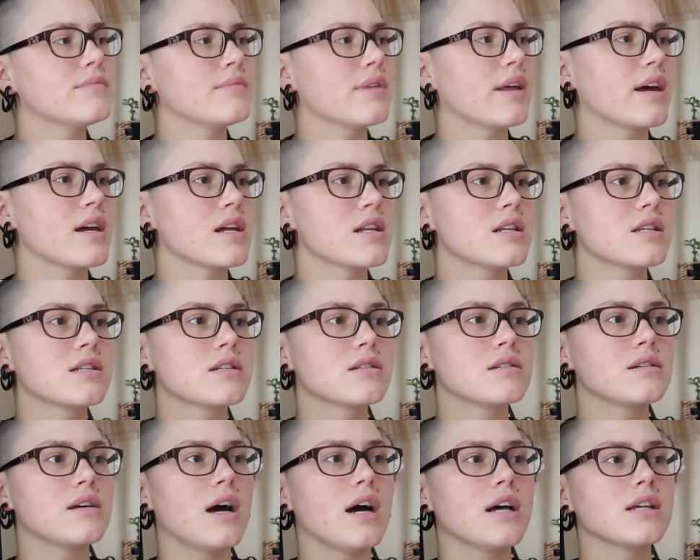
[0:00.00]
And
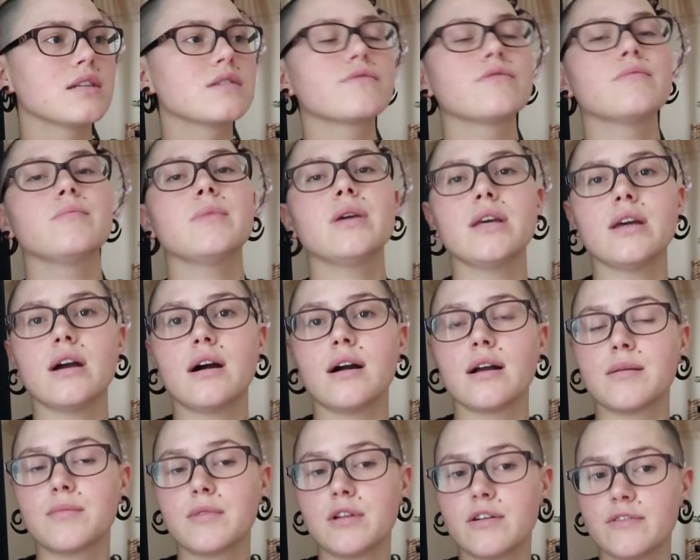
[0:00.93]
as for me, I
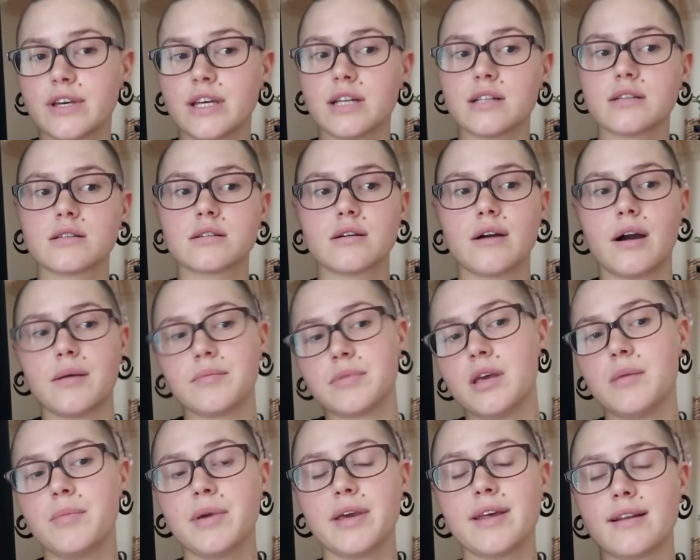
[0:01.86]
am loving it, so I'm
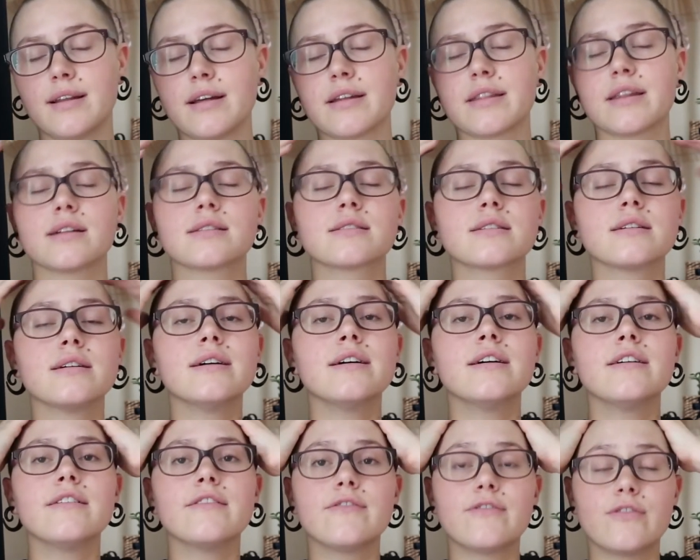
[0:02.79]
keeping it like that
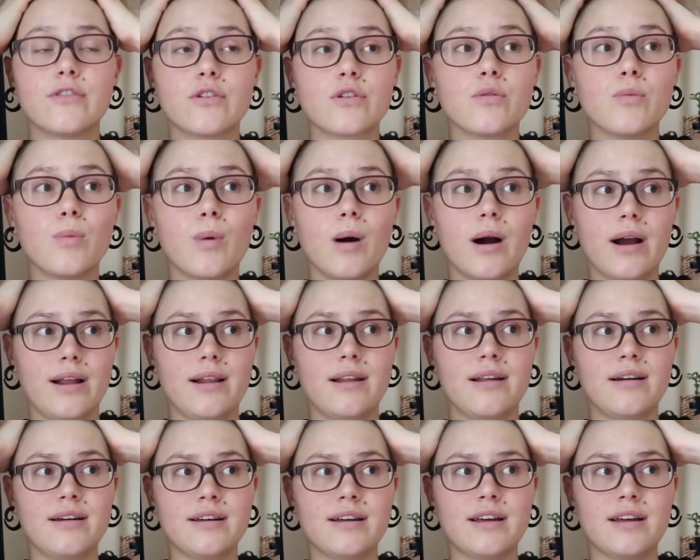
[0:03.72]
for a while.